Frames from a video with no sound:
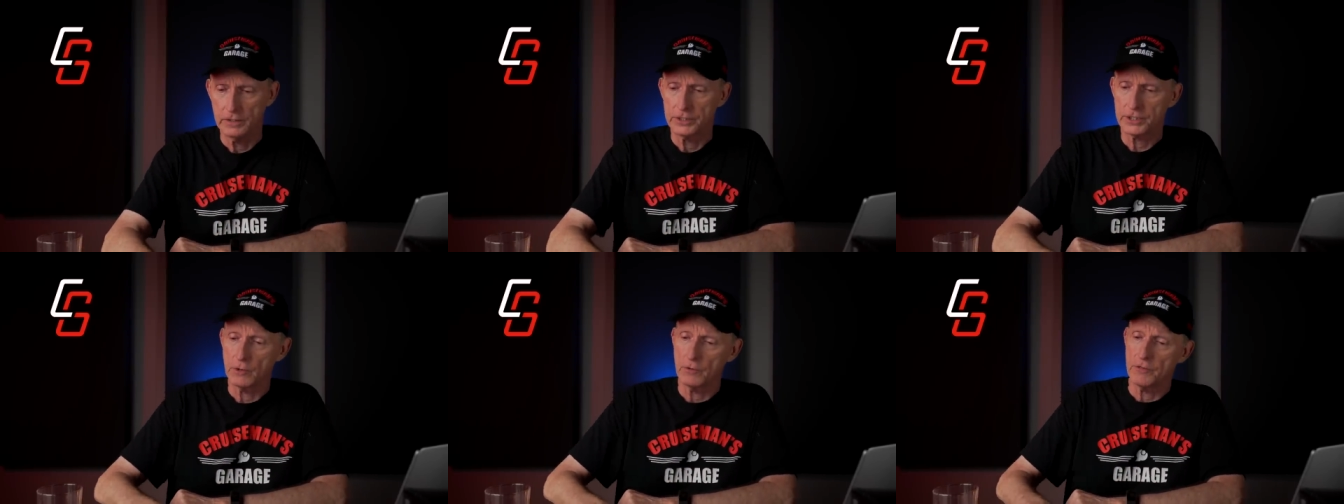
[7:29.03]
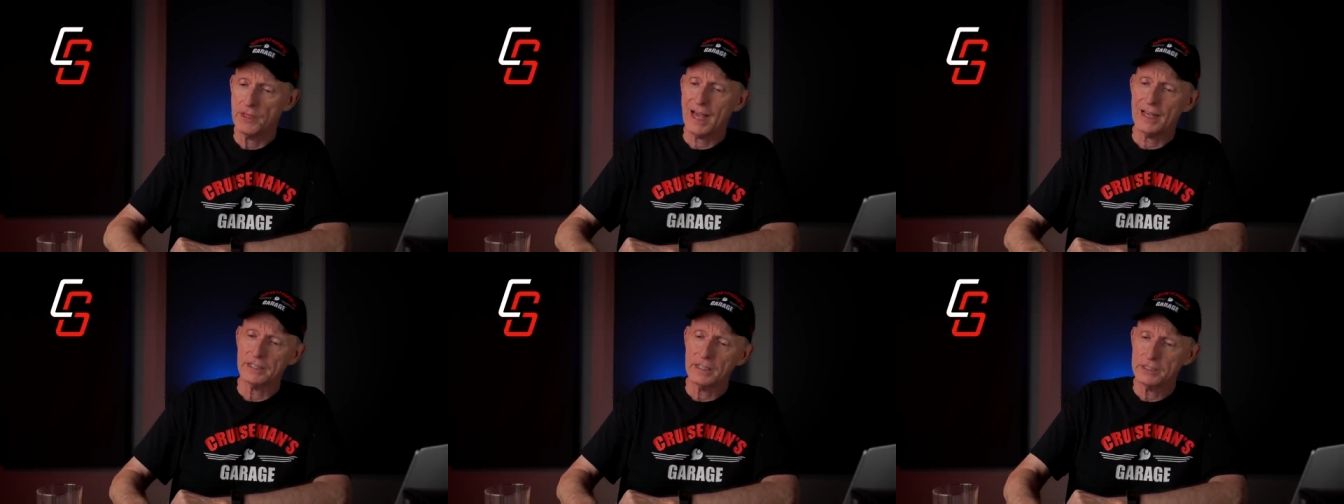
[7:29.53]
So
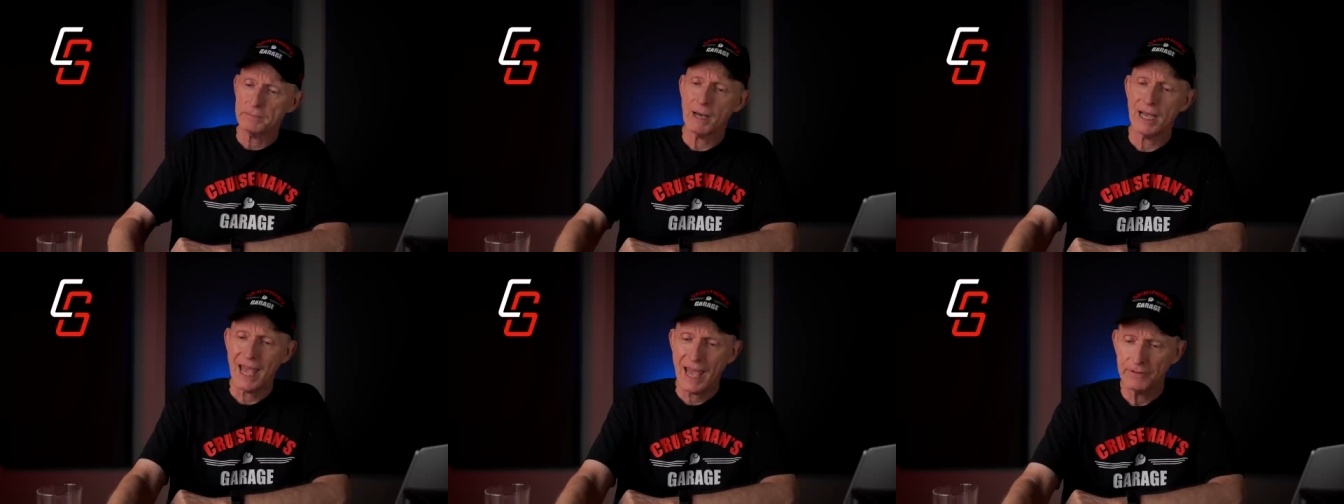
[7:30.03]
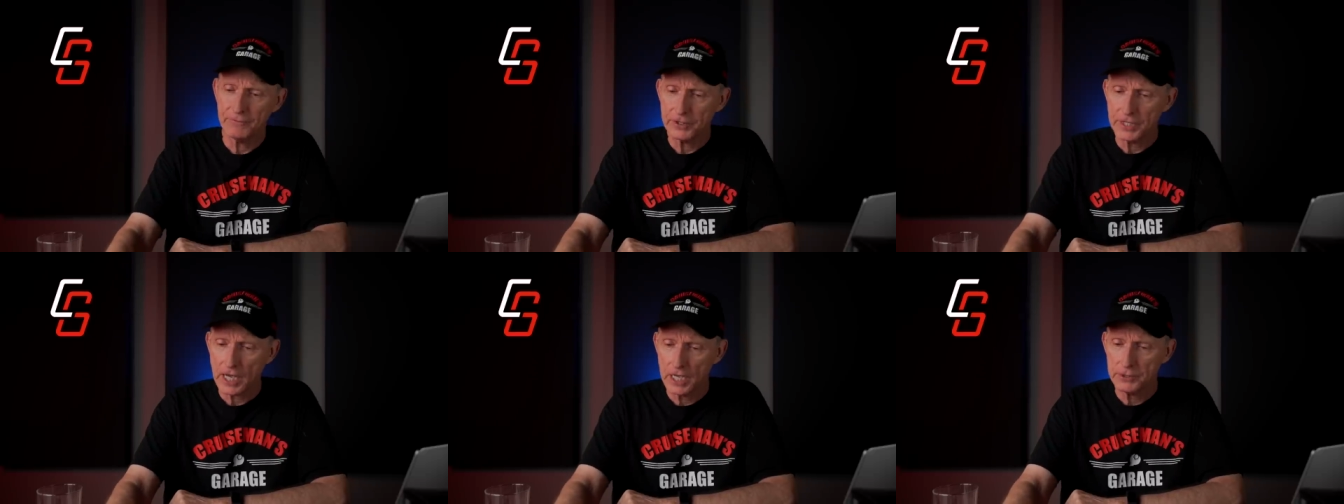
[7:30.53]
that is my
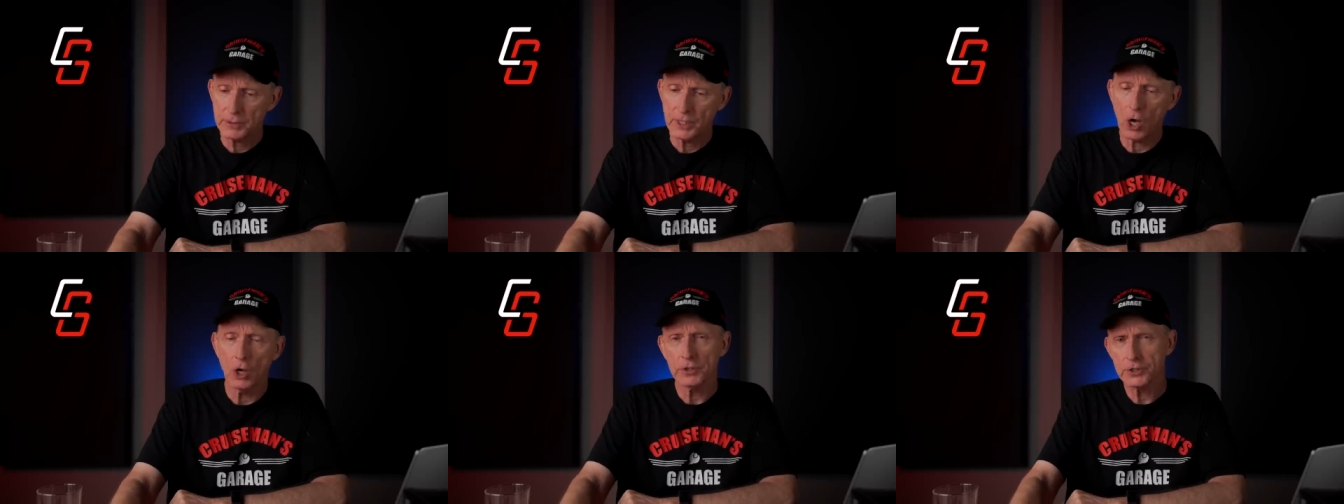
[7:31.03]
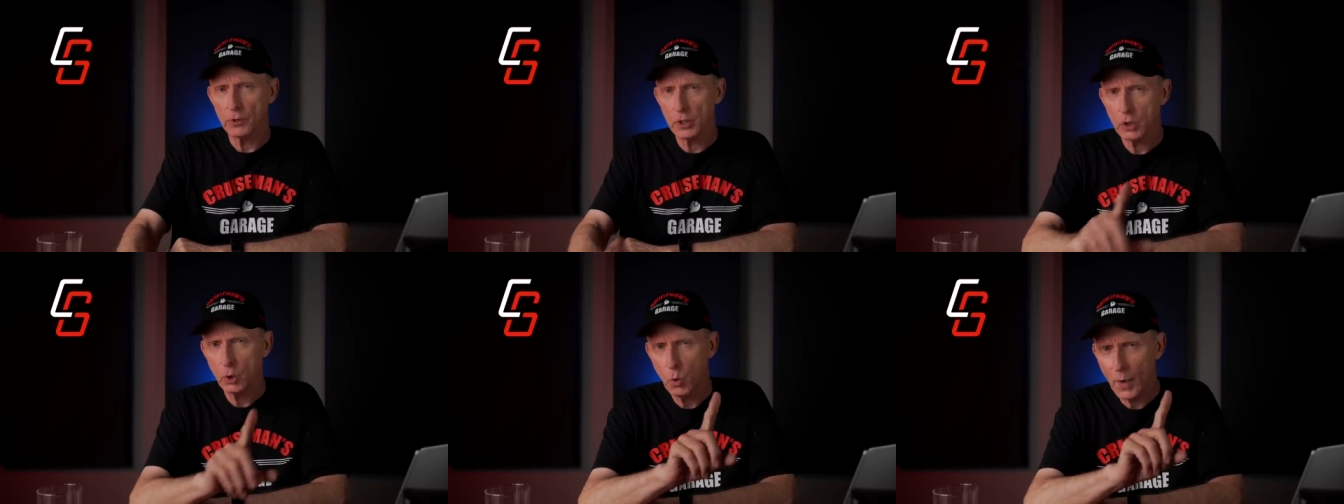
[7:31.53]
advertisement. Also, a
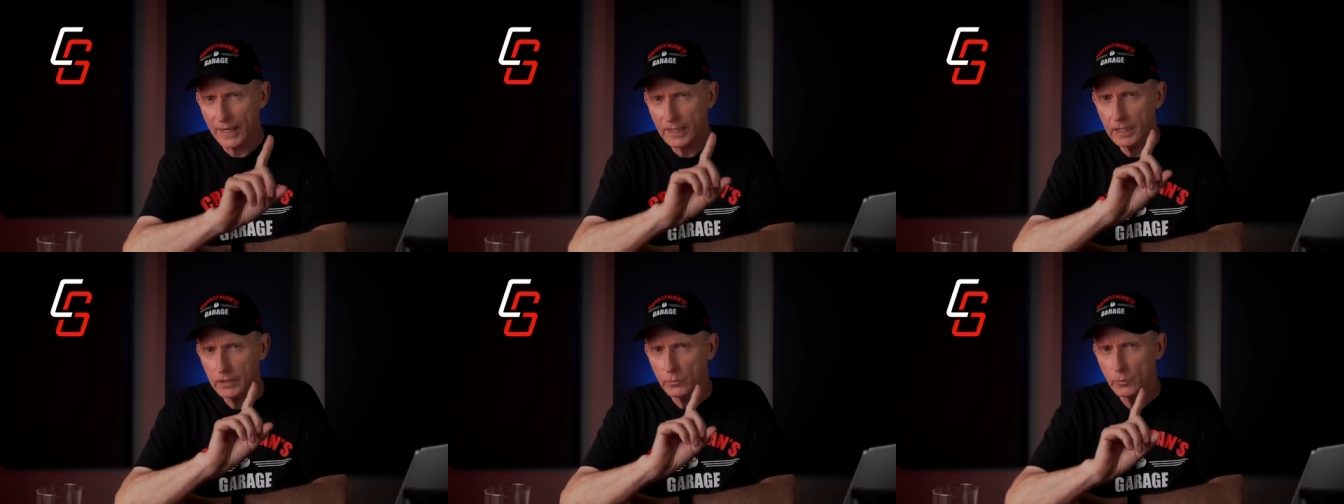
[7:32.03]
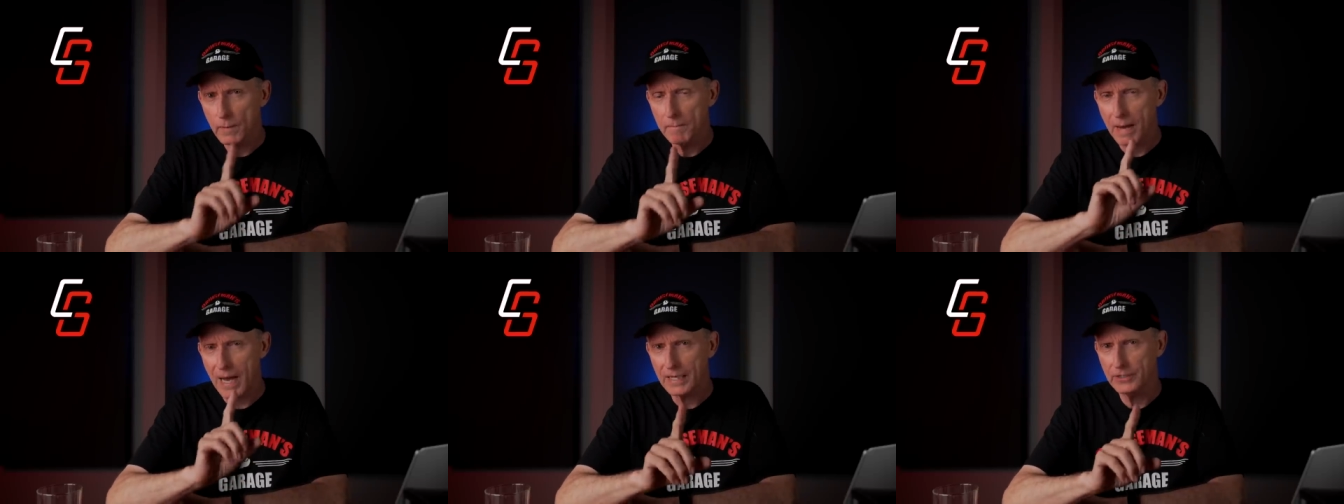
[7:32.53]
quick
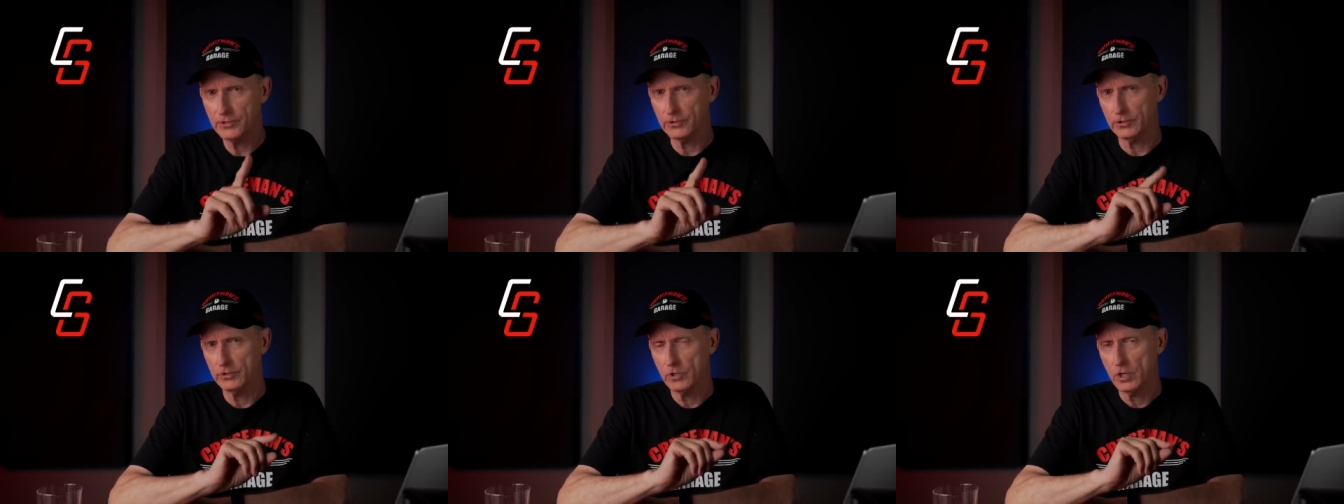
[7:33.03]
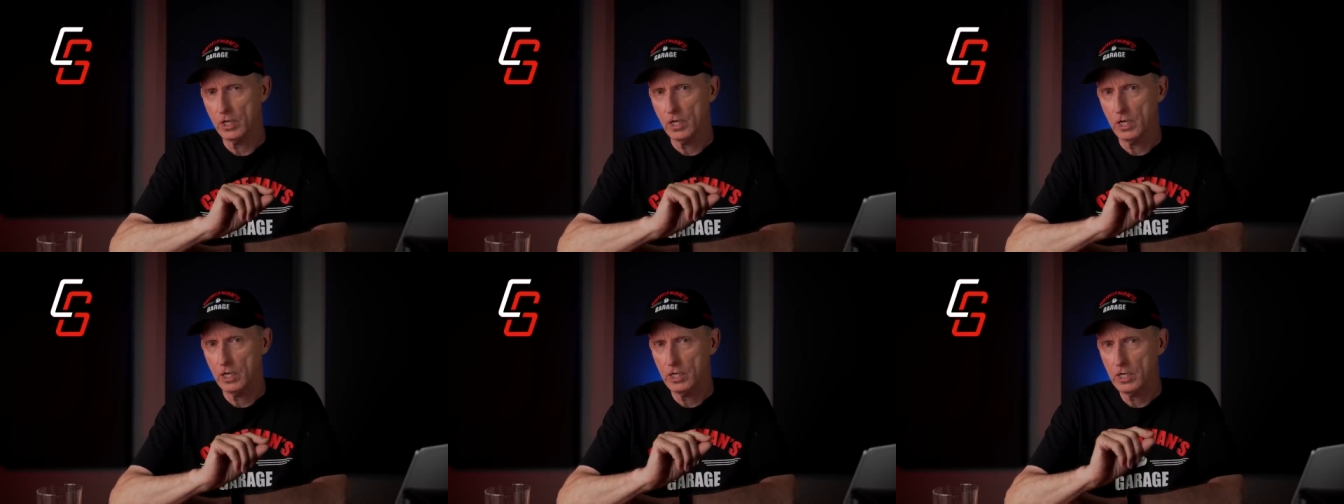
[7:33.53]
reminder
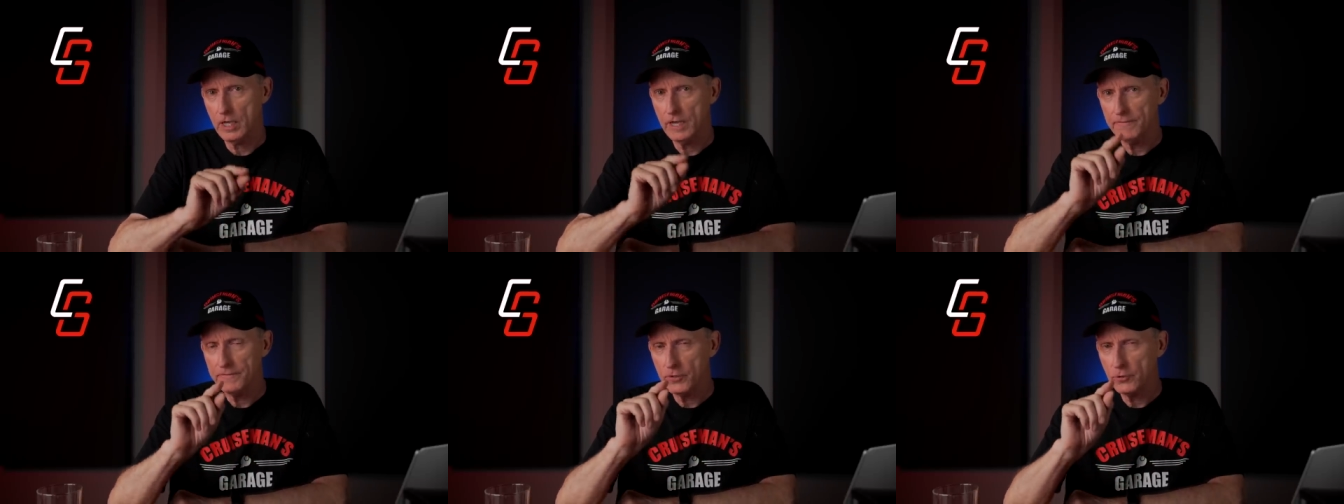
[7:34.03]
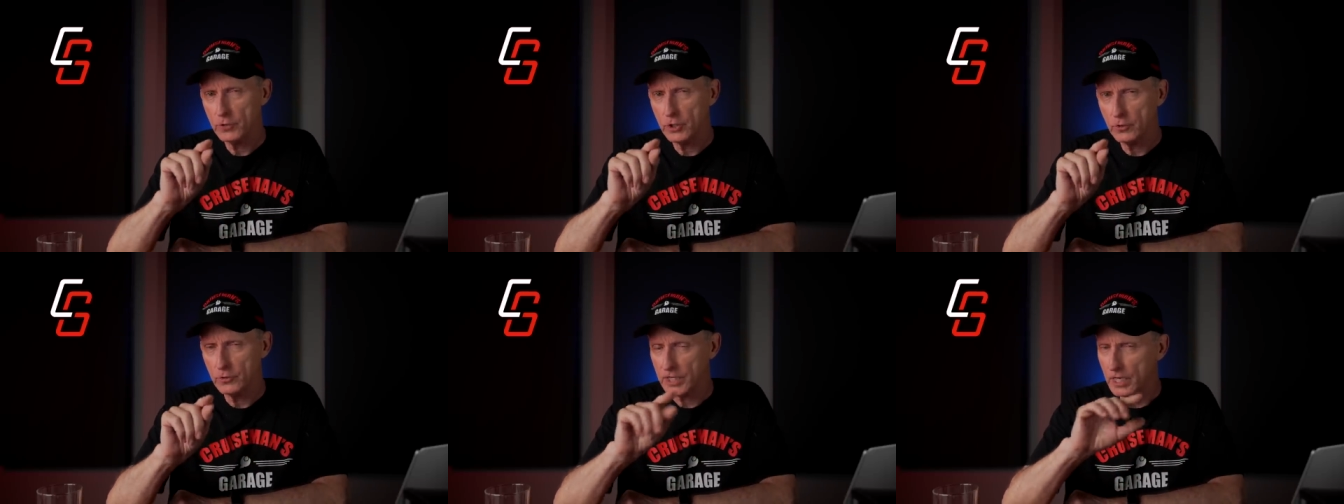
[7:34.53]
if you
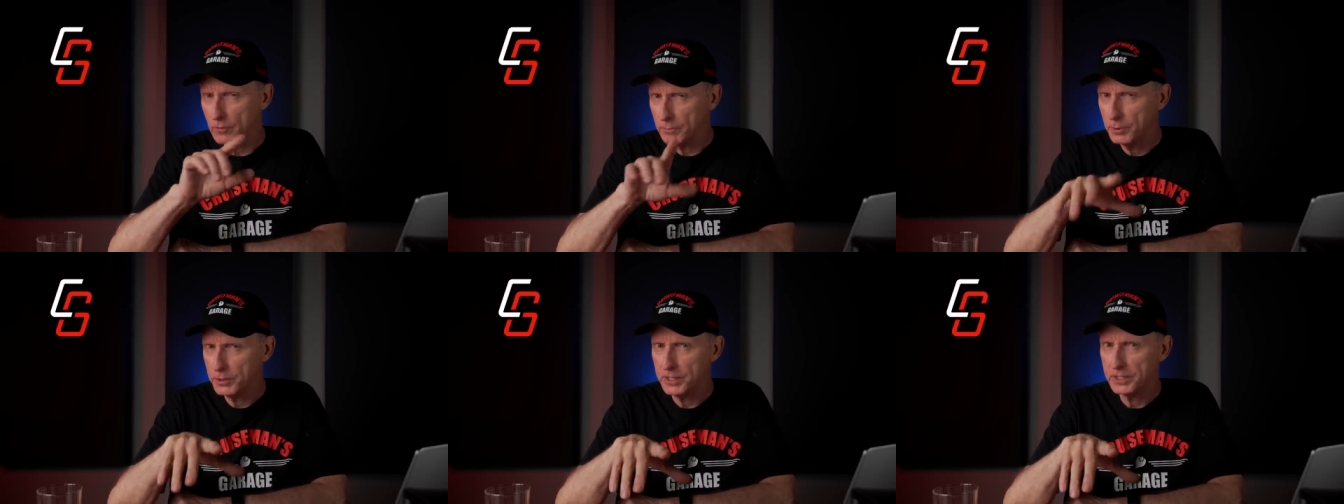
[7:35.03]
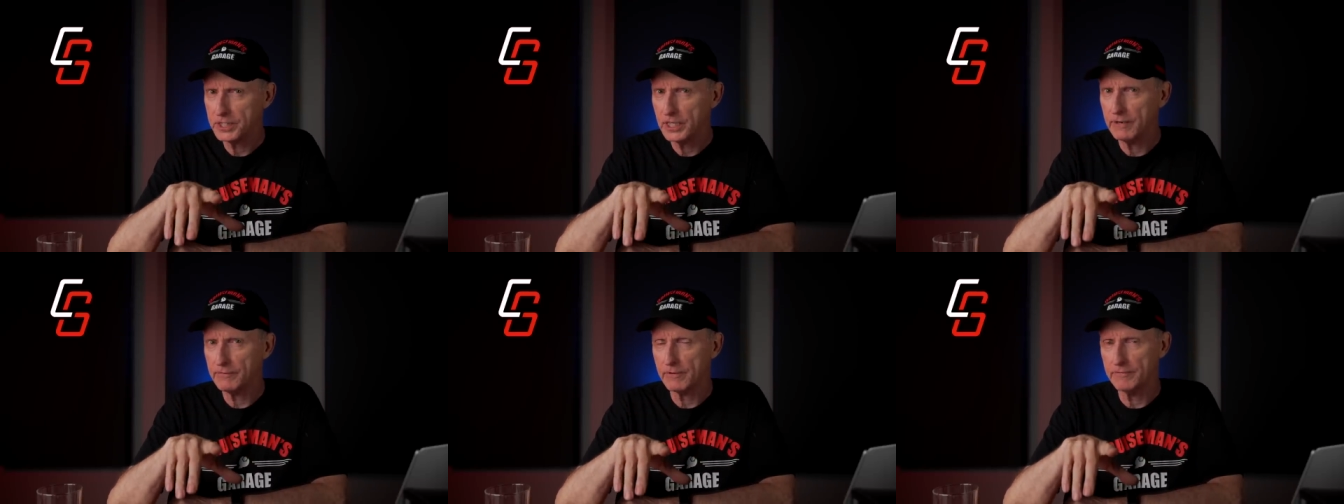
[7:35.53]
use, I don't put this in
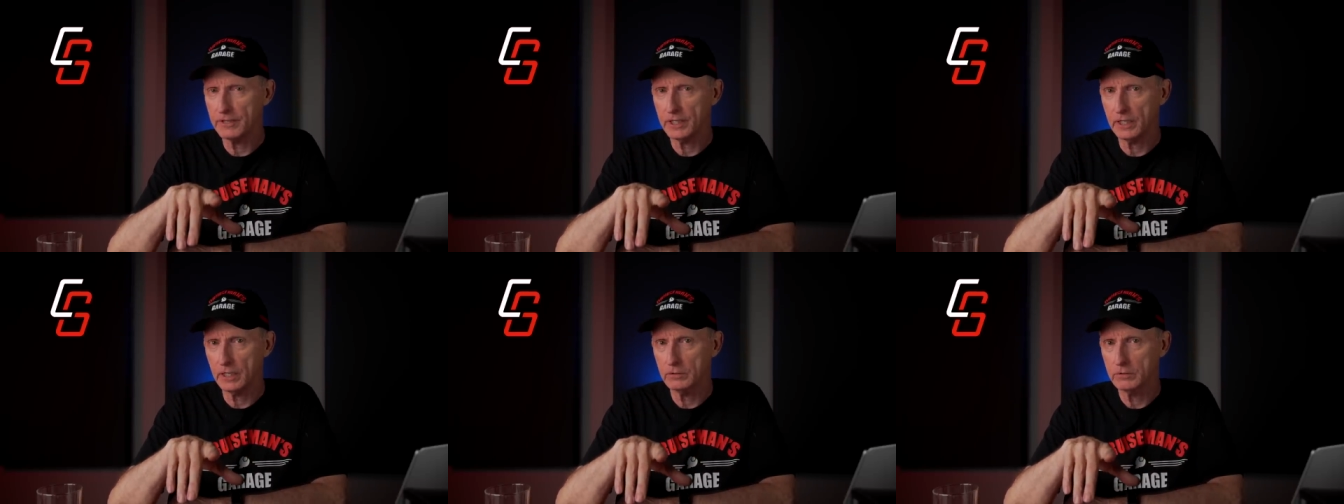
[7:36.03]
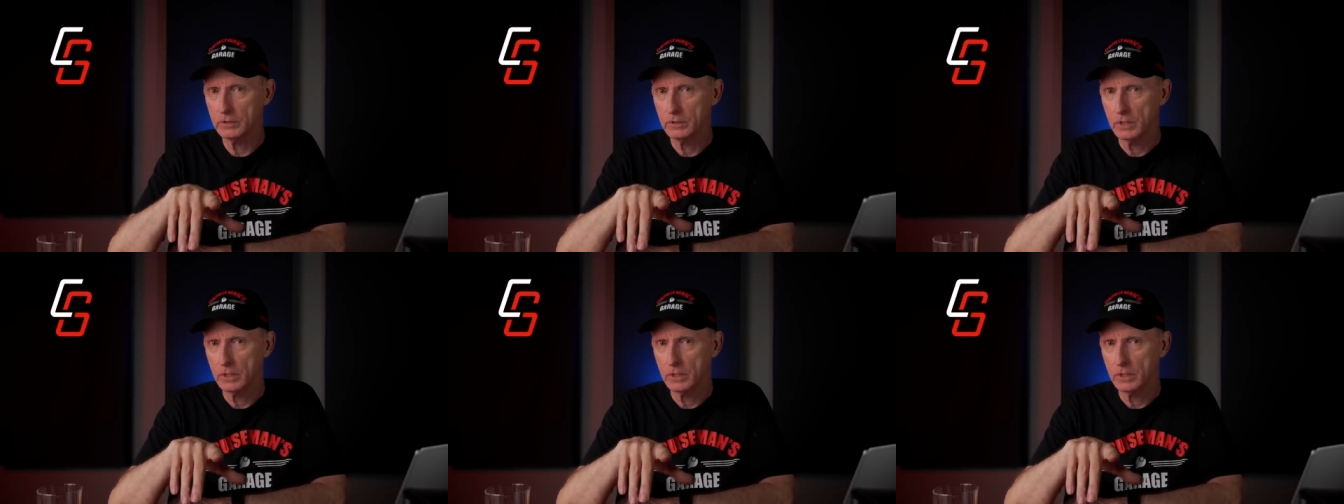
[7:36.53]
every video,